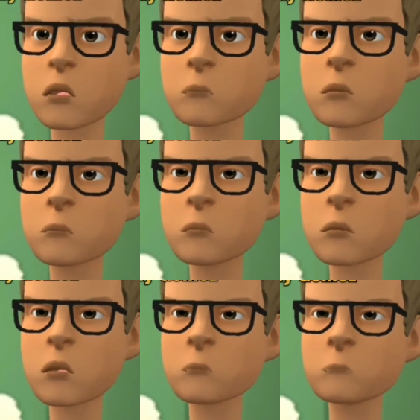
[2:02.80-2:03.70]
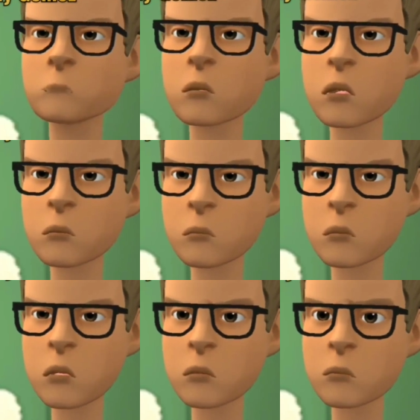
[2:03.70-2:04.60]
gonna be using me for the
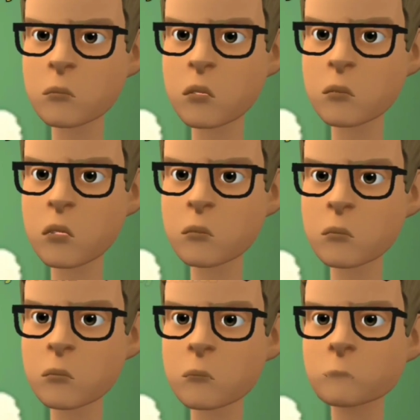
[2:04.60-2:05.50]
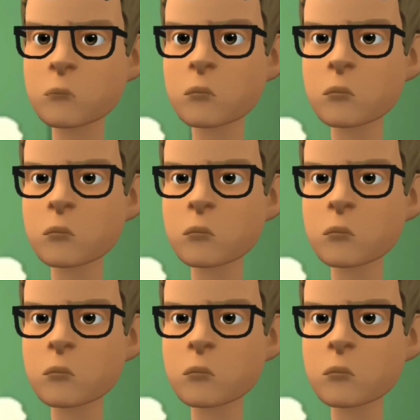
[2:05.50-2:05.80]
answers. So I'm out of here.